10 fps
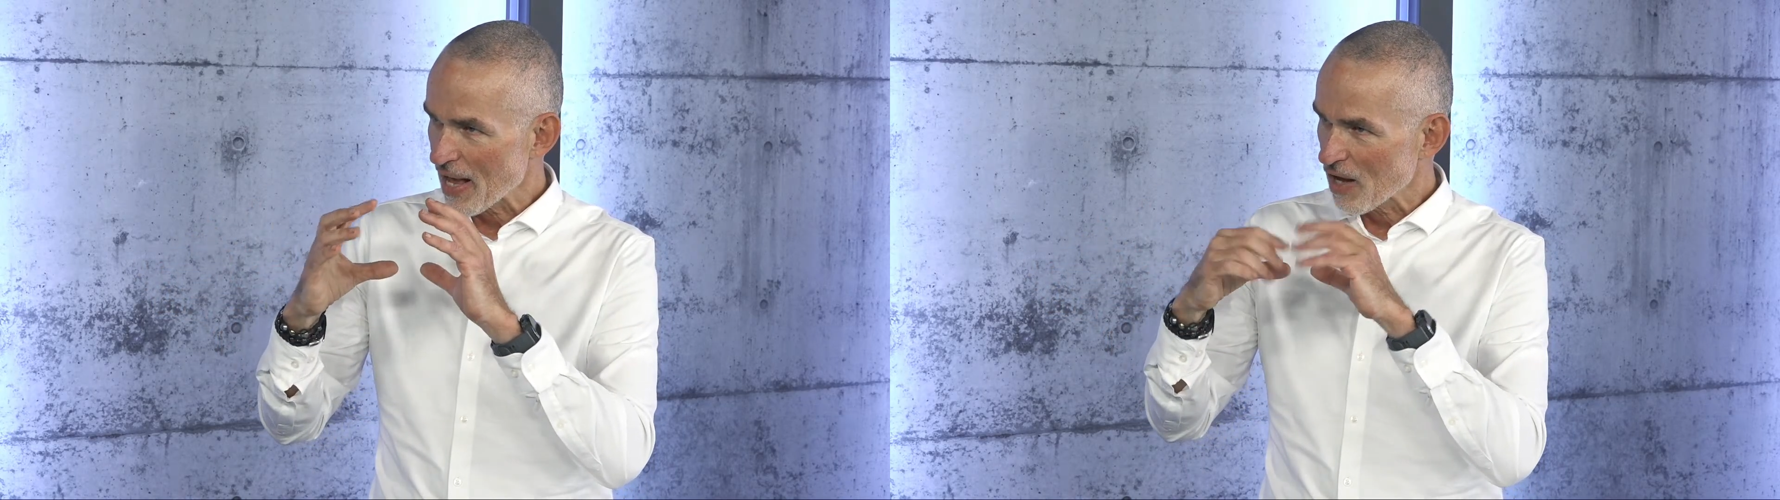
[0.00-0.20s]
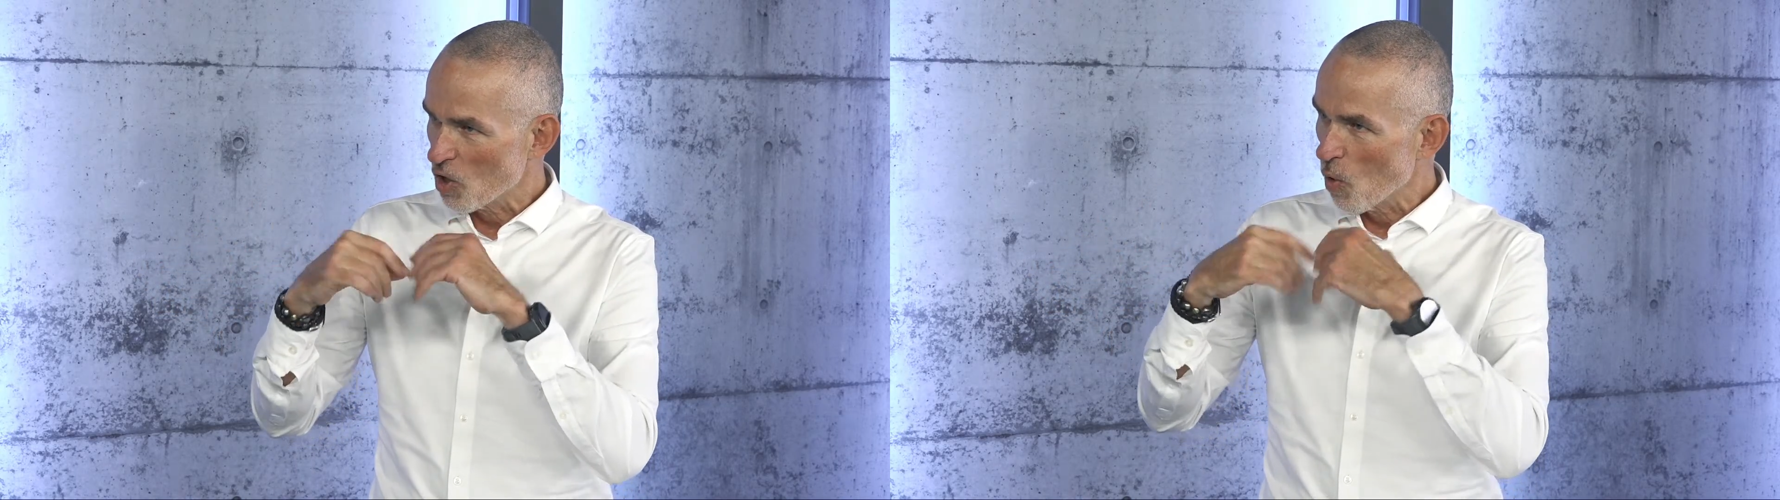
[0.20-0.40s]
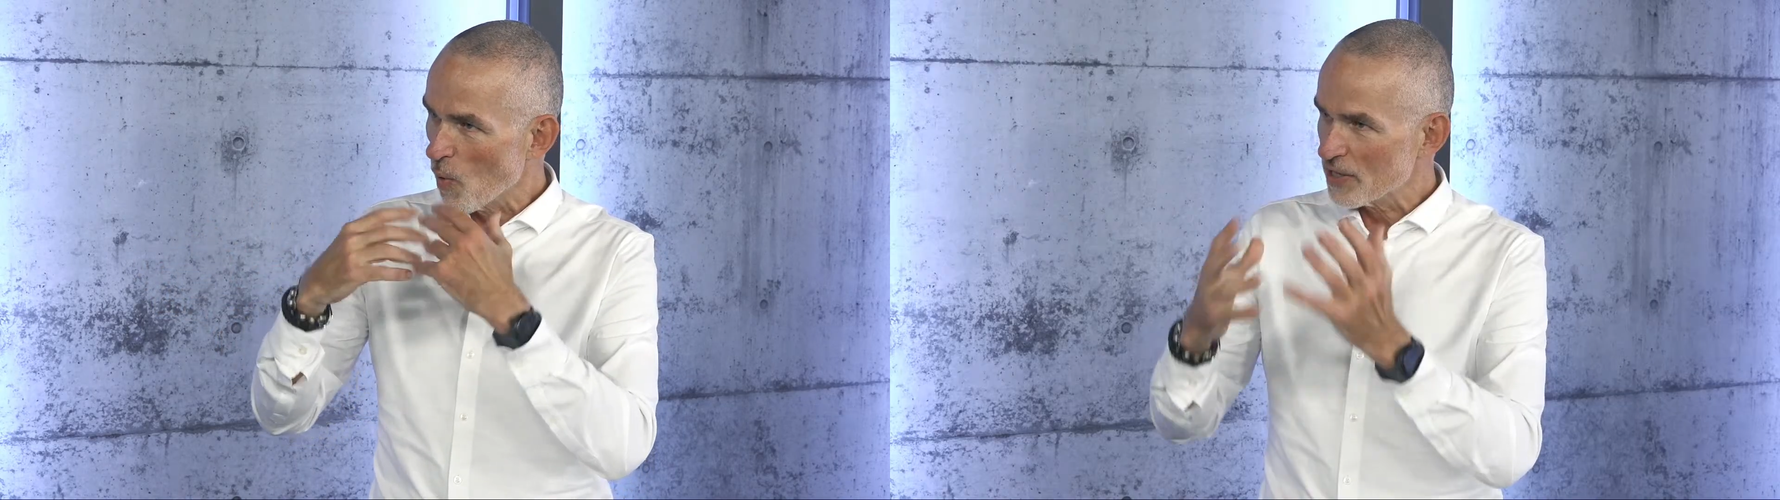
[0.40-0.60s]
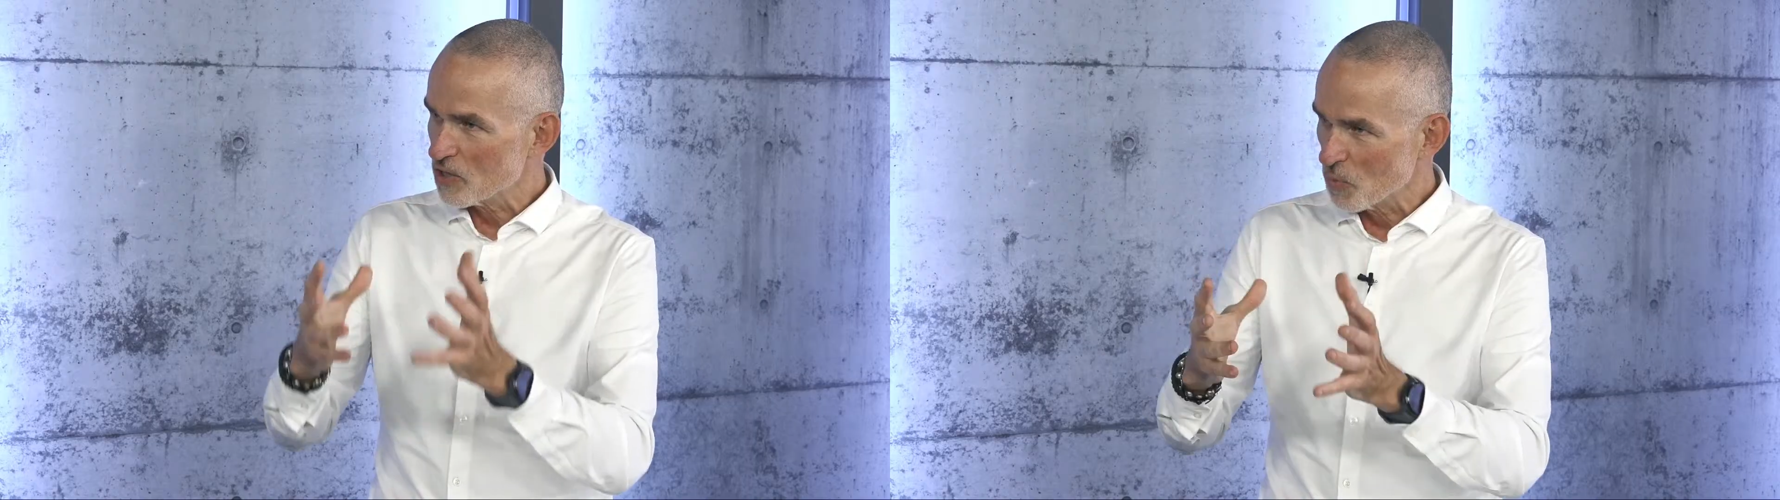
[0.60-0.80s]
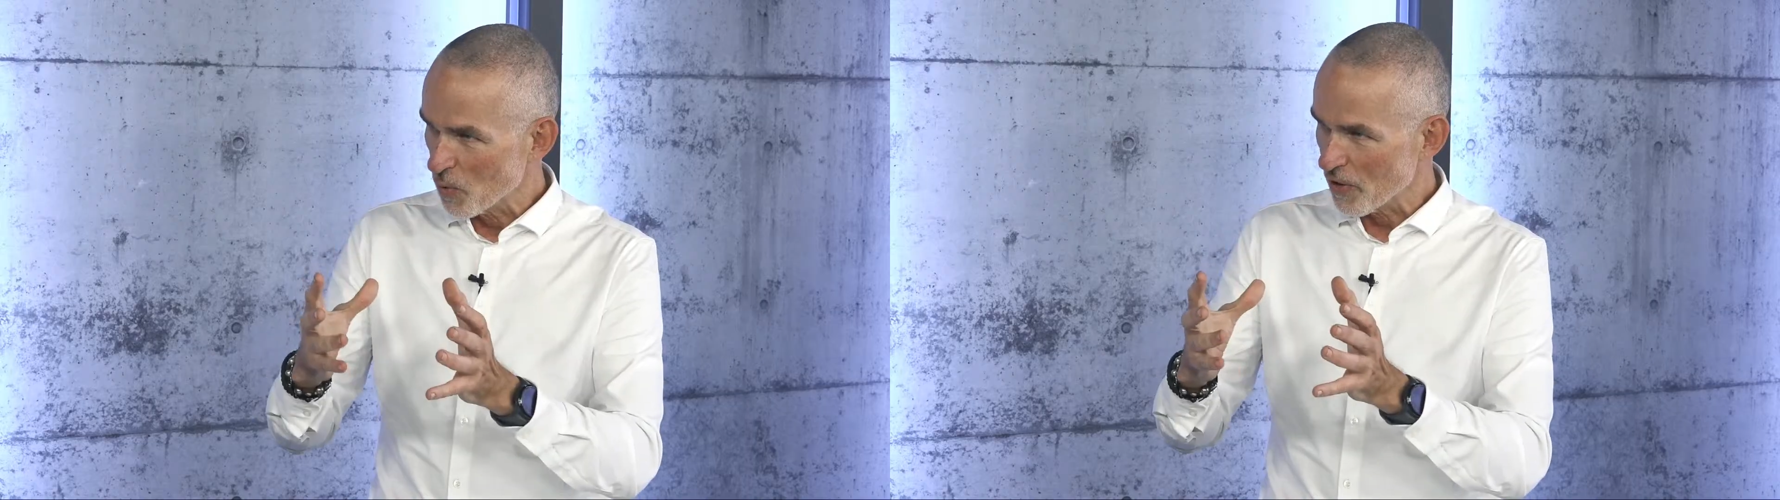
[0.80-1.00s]
going to
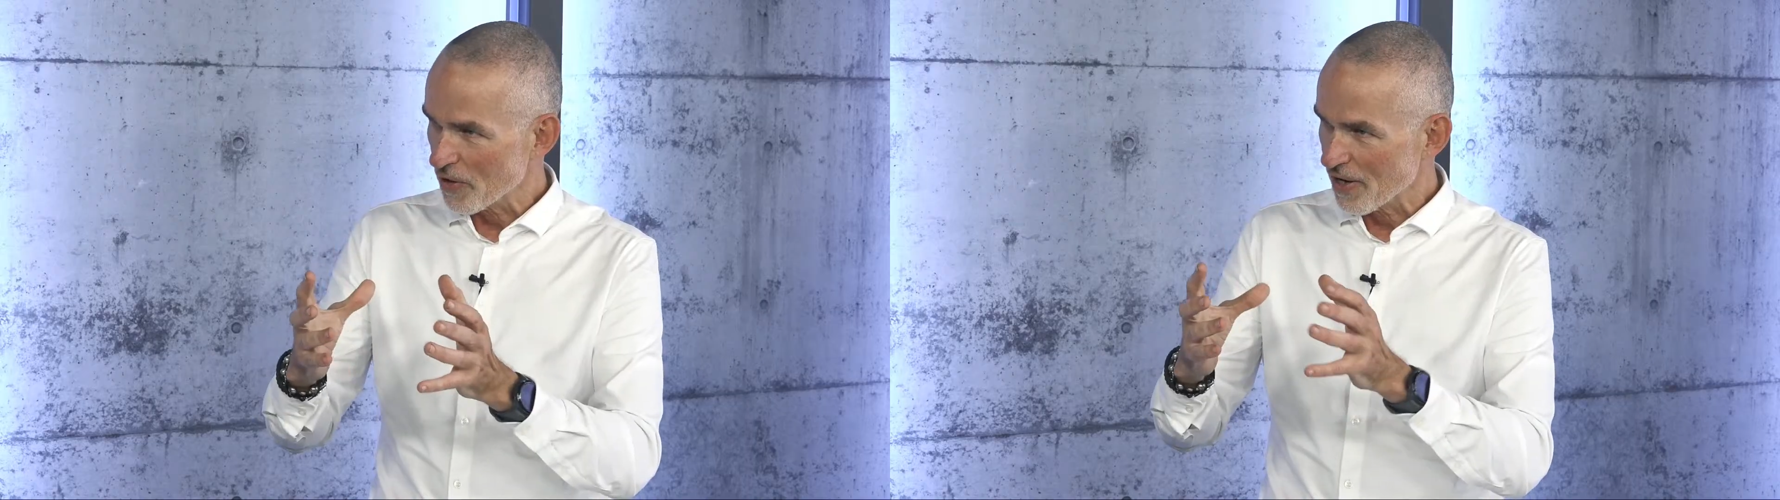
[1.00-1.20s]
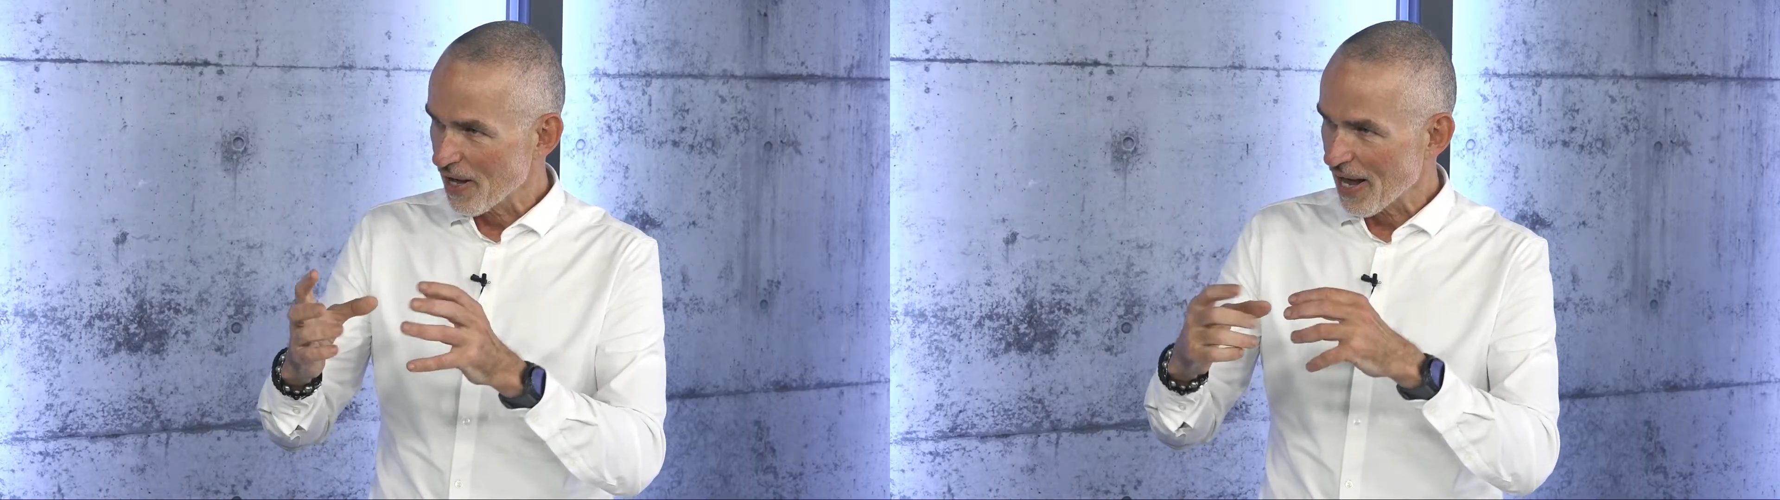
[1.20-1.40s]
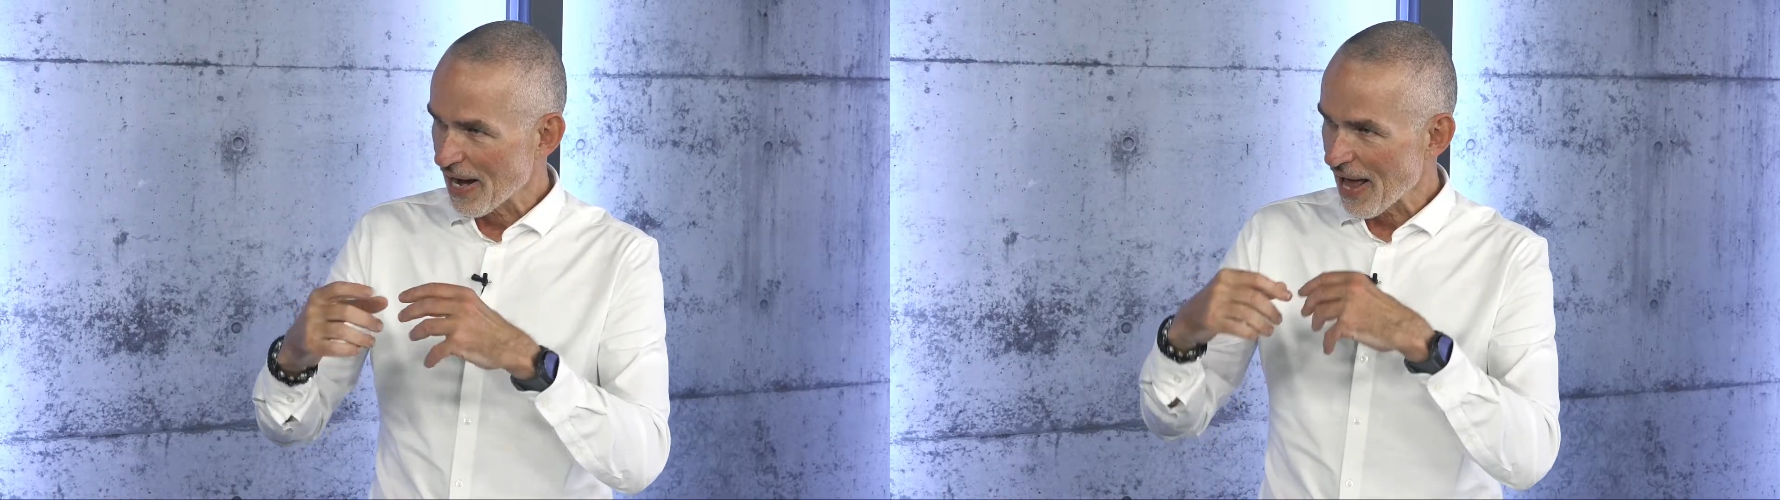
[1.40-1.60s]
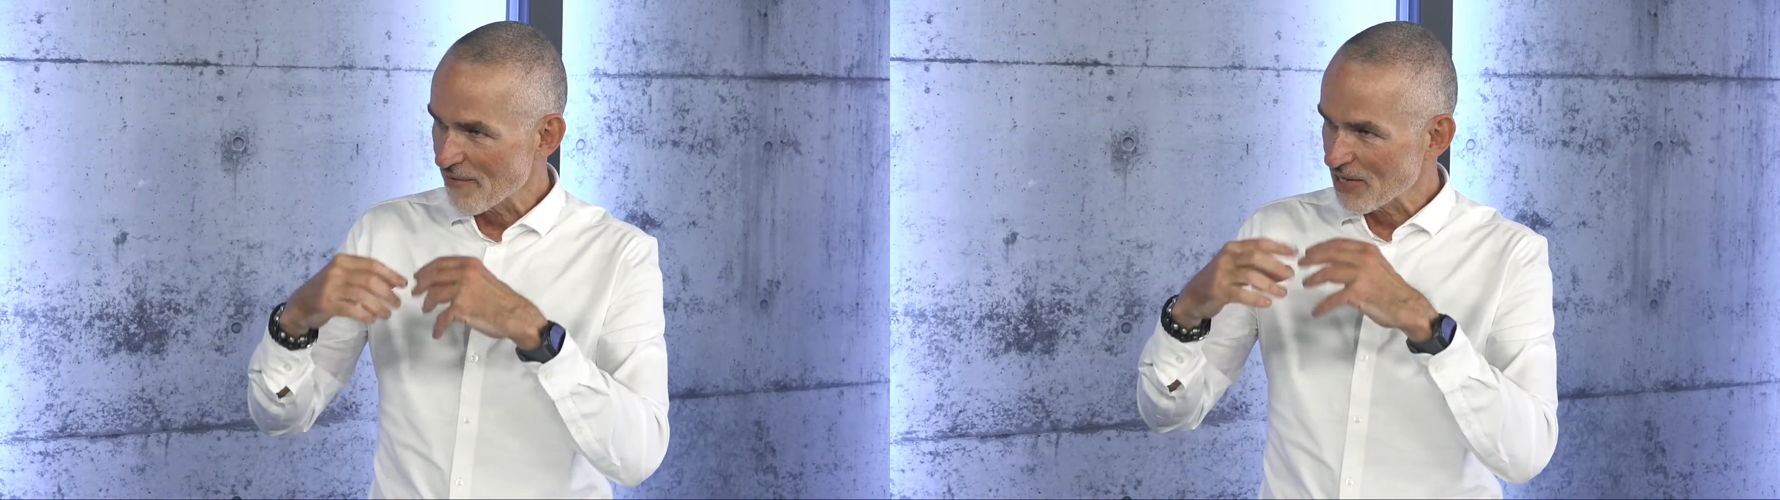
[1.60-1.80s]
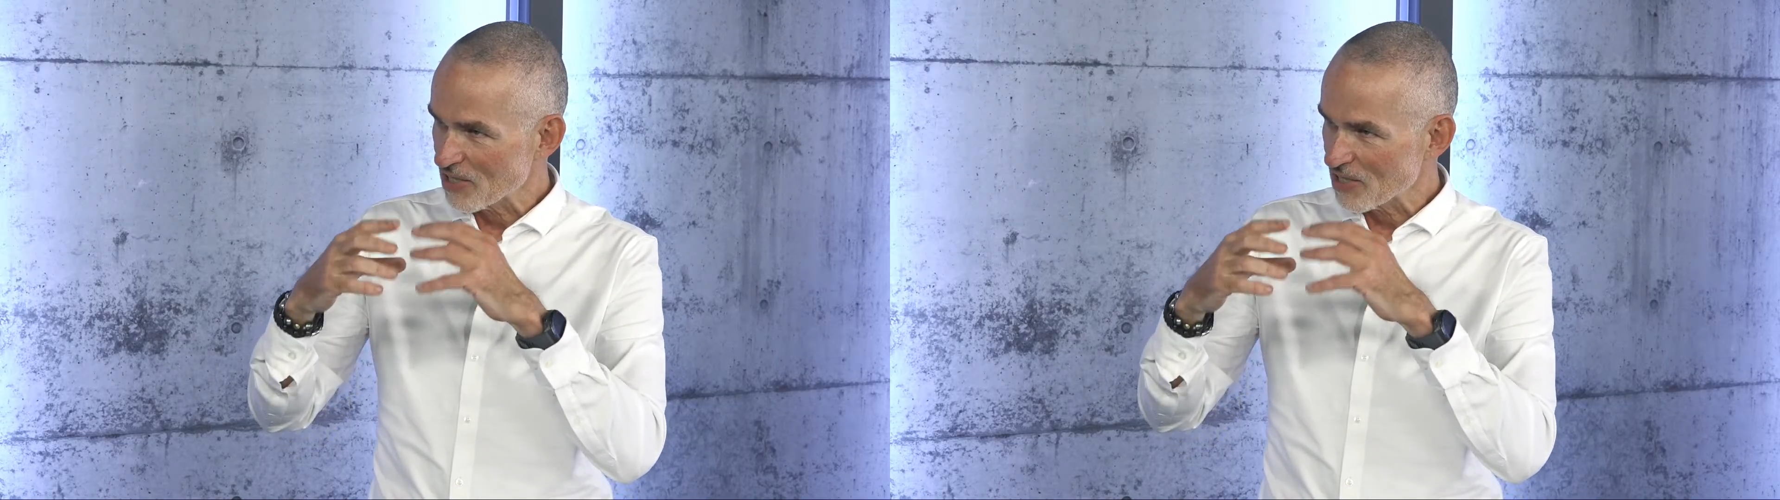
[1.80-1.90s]
work and having